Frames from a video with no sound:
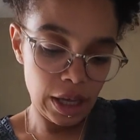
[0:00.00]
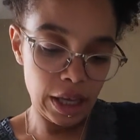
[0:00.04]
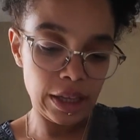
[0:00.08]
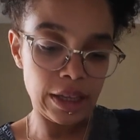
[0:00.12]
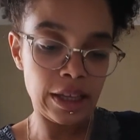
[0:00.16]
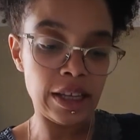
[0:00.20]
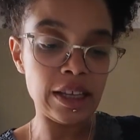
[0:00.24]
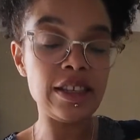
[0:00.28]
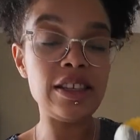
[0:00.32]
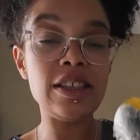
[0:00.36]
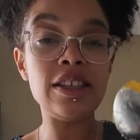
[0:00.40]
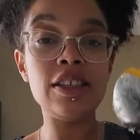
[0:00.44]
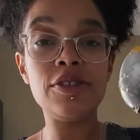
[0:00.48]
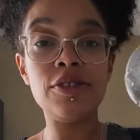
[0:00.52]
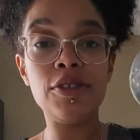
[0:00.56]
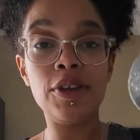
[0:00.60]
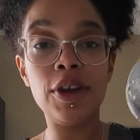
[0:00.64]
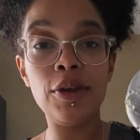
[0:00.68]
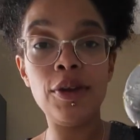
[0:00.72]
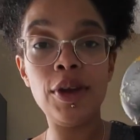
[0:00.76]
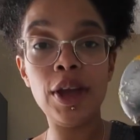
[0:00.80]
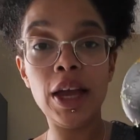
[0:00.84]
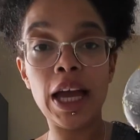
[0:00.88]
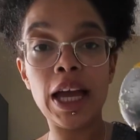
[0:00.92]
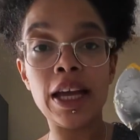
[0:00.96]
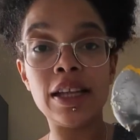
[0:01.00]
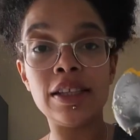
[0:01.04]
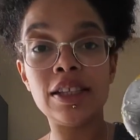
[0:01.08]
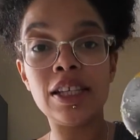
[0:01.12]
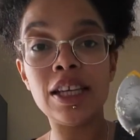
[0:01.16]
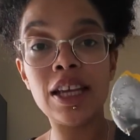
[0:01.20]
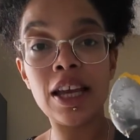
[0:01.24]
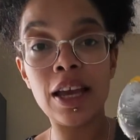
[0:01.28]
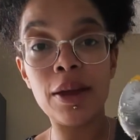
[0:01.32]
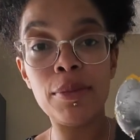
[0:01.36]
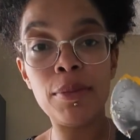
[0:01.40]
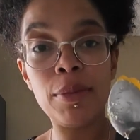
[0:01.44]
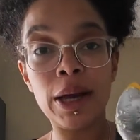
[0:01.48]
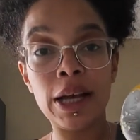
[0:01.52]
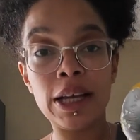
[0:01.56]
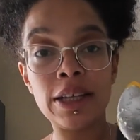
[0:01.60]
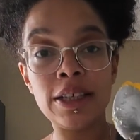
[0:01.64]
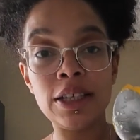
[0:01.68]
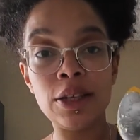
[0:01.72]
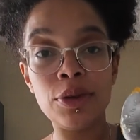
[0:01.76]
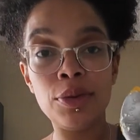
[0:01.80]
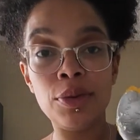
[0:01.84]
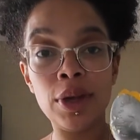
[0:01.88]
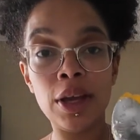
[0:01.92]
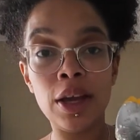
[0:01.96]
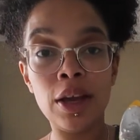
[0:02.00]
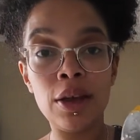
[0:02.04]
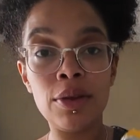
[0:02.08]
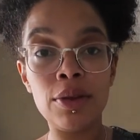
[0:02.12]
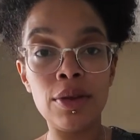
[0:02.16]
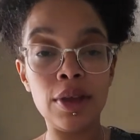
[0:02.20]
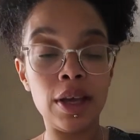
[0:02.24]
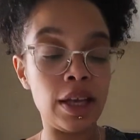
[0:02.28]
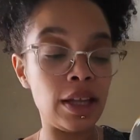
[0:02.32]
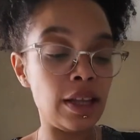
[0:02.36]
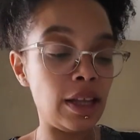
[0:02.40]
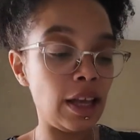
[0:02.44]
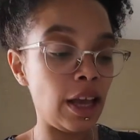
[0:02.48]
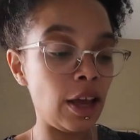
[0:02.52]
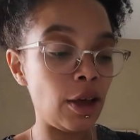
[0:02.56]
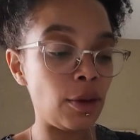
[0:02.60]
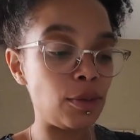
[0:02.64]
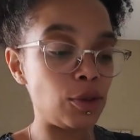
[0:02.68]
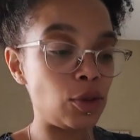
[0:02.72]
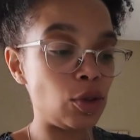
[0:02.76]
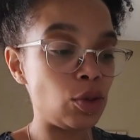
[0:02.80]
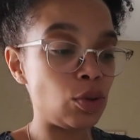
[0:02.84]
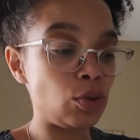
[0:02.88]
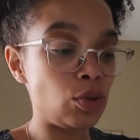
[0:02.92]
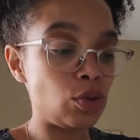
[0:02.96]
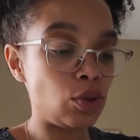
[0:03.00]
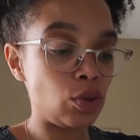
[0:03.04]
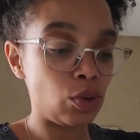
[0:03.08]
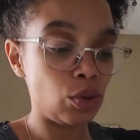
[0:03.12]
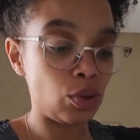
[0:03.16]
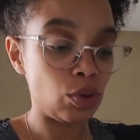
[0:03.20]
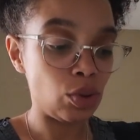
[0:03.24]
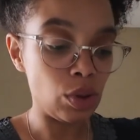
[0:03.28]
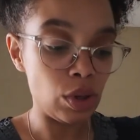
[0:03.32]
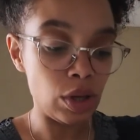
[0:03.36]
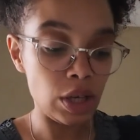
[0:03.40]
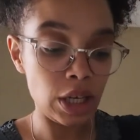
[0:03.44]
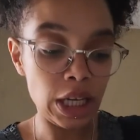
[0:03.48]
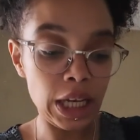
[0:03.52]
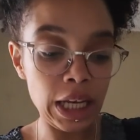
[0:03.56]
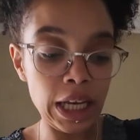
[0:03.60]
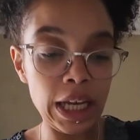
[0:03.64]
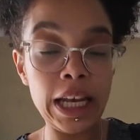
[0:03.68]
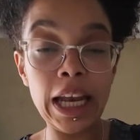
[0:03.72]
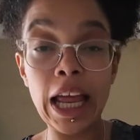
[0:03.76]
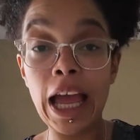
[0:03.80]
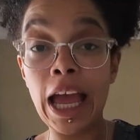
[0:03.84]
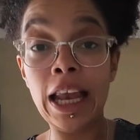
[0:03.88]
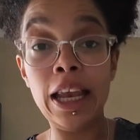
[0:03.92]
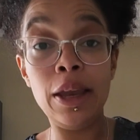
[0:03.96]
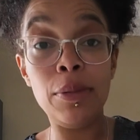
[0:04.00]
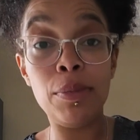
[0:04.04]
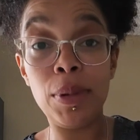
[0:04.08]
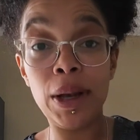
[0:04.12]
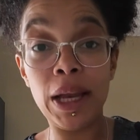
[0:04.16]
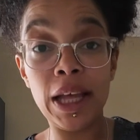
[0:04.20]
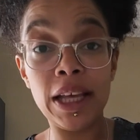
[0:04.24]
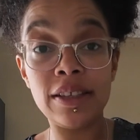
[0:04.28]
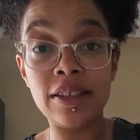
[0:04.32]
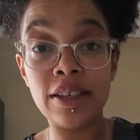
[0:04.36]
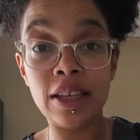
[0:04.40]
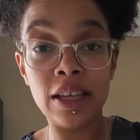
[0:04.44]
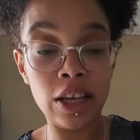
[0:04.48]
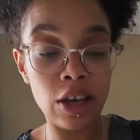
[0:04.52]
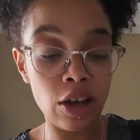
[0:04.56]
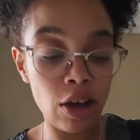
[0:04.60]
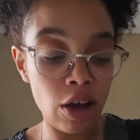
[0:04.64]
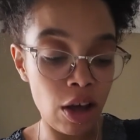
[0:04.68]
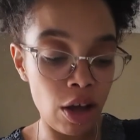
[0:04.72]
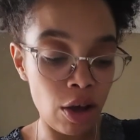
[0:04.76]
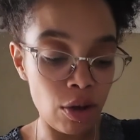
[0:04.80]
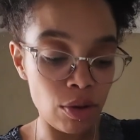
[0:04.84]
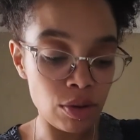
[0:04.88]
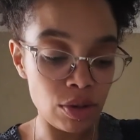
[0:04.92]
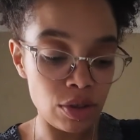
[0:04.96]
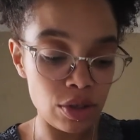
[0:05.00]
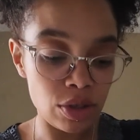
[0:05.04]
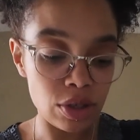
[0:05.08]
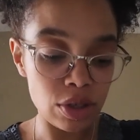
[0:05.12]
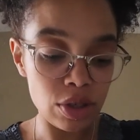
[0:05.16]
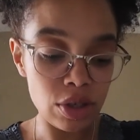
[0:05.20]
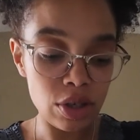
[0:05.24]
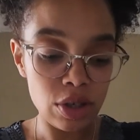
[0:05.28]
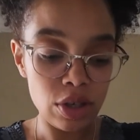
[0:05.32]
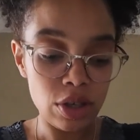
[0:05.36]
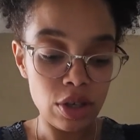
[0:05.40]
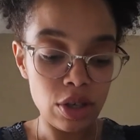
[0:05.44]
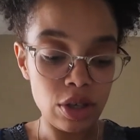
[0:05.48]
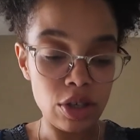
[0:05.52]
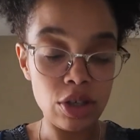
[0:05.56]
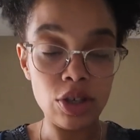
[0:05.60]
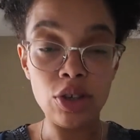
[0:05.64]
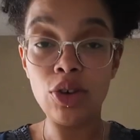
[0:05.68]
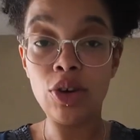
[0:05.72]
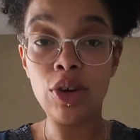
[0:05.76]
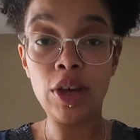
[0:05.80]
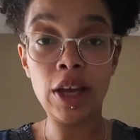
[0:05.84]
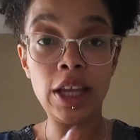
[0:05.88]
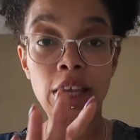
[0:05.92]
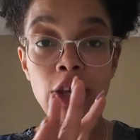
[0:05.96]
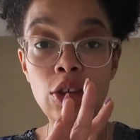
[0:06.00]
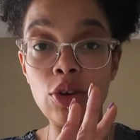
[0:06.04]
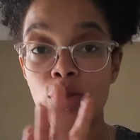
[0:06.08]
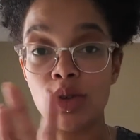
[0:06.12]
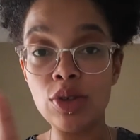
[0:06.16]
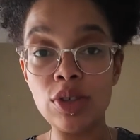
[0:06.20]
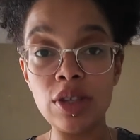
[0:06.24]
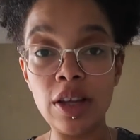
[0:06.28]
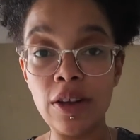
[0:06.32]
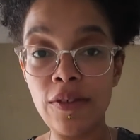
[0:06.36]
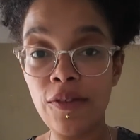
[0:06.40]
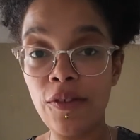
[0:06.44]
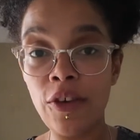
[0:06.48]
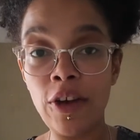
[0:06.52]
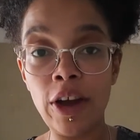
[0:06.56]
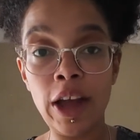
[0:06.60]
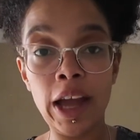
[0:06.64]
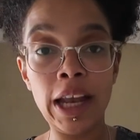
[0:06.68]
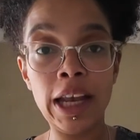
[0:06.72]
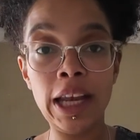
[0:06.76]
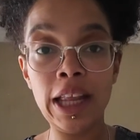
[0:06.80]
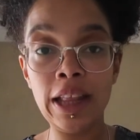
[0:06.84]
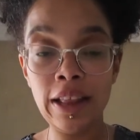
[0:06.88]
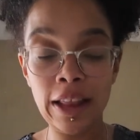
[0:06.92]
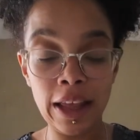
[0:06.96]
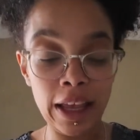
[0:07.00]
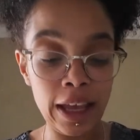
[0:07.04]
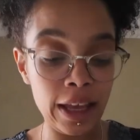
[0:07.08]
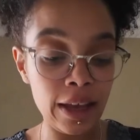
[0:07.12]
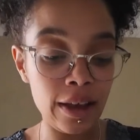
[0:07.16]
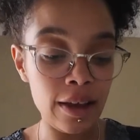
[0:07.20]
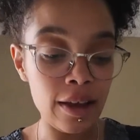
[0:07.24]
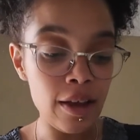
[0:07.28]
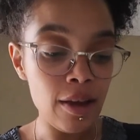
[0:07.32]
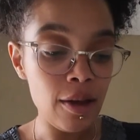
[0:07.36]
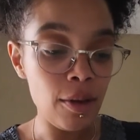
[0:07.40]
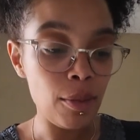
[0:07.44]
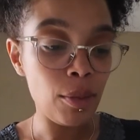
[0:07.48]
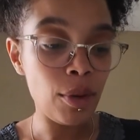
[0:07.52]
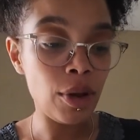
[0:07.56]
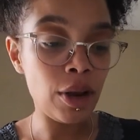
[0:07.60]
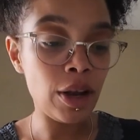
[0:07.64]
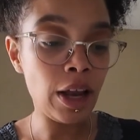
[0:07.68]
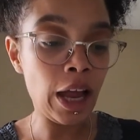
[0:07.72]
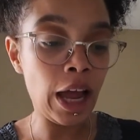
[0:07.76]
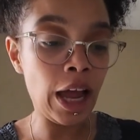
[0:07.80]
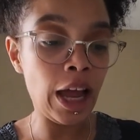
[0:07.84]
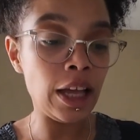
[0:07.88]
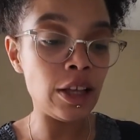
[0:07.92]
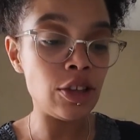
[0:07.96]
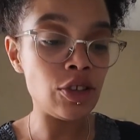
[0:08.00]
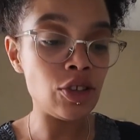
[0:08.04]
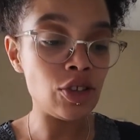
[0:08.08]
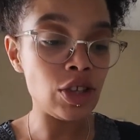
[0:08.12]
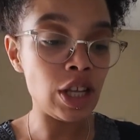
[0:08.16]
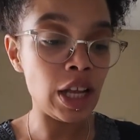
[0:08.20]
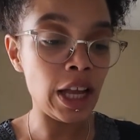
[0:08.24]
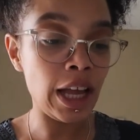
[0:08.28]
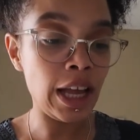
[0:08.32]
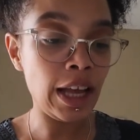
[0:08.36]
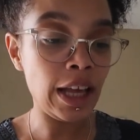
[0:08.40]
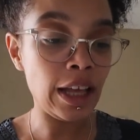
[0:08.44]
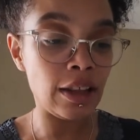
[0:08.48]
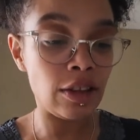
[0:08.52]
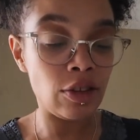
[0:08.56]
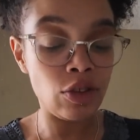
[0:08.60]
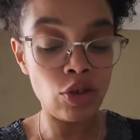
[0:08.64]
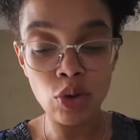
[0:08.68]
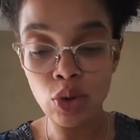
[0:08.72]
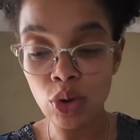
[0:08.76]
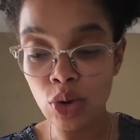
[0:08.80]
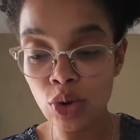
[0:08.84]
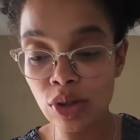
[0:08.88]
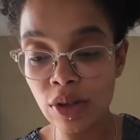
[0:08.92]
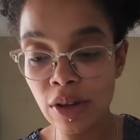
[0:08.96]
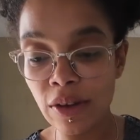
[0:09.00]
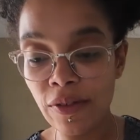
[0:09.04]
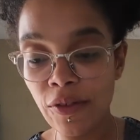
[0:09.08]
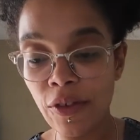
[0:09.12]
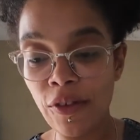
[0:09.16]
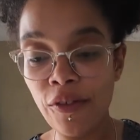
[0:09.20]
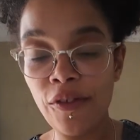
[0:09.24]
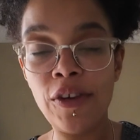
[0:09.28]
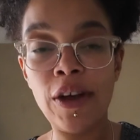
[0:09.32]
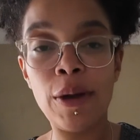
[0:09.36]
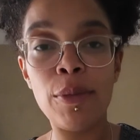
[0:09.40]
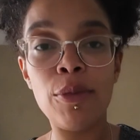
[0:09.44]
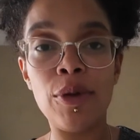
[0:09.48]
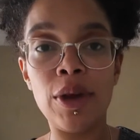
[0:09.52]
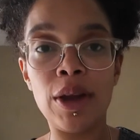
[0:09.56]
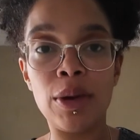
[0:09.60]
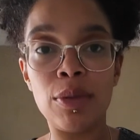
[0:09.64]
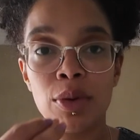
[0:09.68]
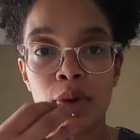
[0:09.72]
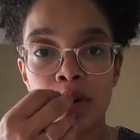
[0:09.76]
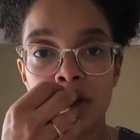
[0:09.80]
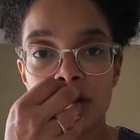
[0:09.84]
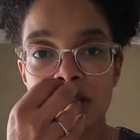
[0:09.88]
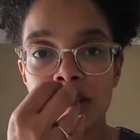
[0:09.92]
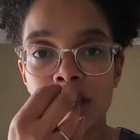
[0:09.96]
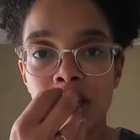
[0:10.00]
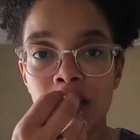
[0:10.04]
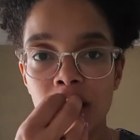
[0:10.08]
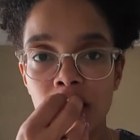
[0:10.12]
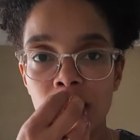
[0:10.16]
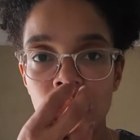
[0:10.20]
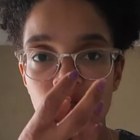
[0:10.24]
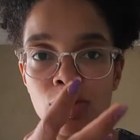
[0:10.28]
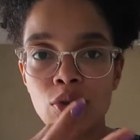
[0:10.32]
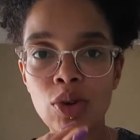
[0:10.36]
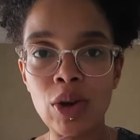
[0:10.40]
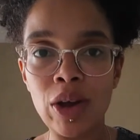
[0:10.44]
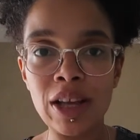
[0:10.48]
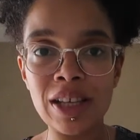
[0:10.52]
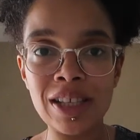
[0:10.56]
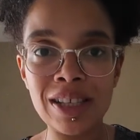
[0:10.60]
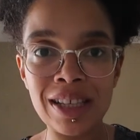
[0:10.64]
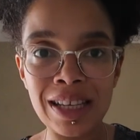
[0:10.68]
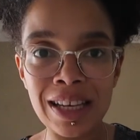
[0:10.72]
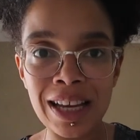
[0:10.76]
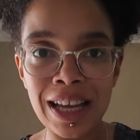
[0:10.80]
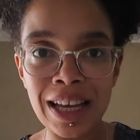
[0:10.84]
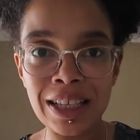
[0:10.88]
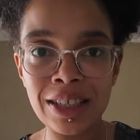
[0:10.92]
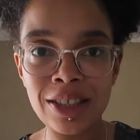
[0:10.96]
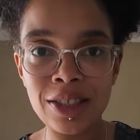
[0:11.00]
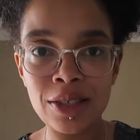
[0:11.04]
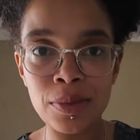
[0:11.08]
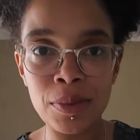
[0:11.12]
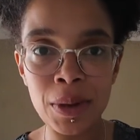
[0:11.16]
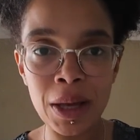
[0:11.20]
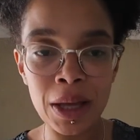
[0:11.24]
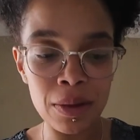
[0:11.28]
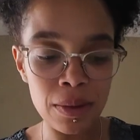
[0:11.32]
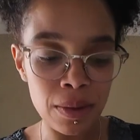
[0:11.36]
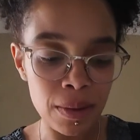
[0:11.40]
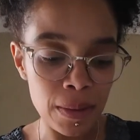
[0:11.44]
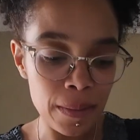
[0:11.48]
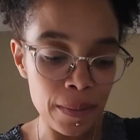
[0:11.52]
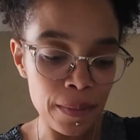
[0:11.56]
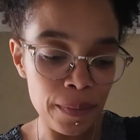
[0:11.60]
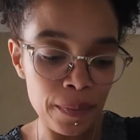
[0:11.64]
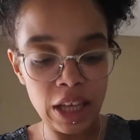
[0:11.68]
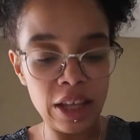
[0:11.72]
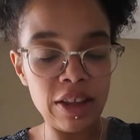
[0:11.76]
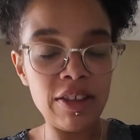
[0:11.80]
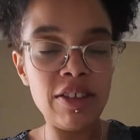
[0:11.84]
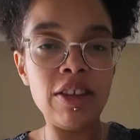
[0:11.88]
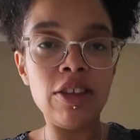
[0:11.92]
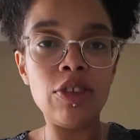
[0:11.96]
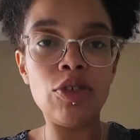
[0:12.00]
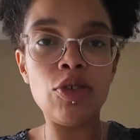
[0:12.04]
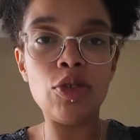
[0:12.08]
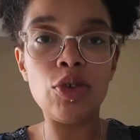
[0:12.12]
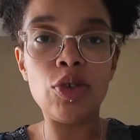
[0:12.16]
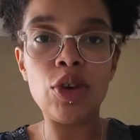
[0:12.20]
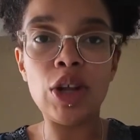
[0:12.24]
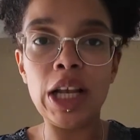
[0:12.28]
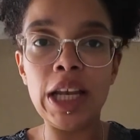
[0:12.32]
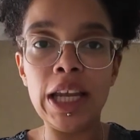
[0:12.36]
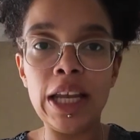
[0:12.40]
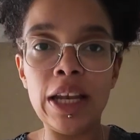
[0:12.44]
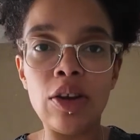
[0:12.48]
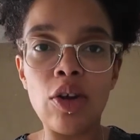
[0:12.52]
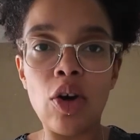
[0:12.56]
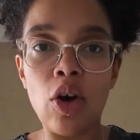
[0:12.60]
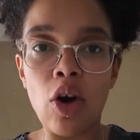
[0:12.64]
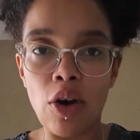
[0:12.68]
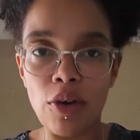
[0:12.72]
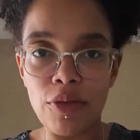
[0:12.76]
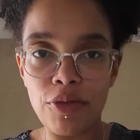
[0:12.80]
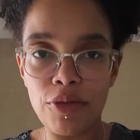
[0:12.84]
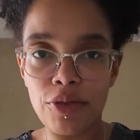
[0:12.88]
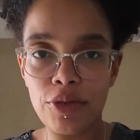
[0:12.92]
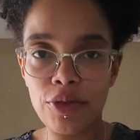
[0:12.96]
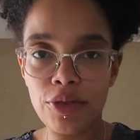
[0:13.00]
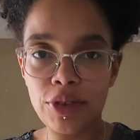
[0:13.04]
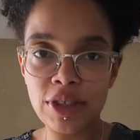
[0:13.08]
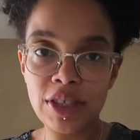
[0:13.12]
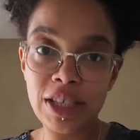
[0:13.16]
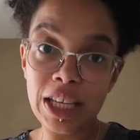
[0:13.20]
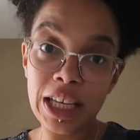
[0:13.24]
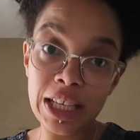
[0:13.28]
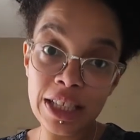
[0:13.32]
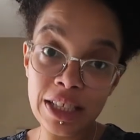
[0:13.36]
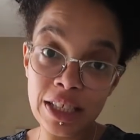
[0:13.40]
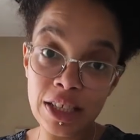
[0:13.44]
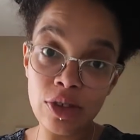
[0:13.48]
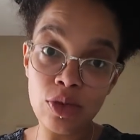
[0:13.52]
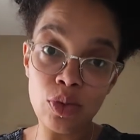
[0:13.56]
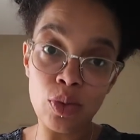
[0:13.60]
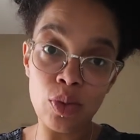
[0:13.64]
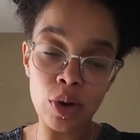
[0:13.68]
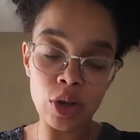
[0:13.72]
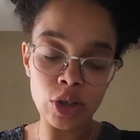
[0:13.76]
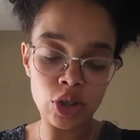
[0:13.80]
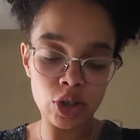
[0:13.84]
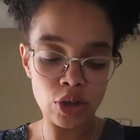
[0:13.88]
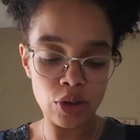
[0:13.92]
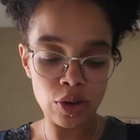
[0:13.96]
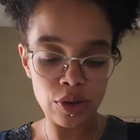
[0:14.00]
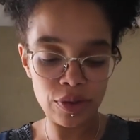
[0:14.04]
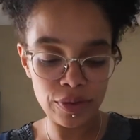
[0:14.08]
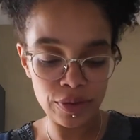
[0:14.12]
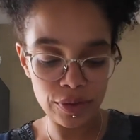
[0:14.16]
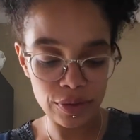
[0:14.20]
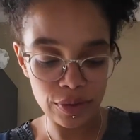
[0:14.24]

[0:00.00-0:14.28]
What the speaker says: This is very antibacterial. It helps you to clean any place in your house. You can use it for anything, but I just like it to use it for fabric because it also has a nice smell. Easy to clean off. It's easy to wash off.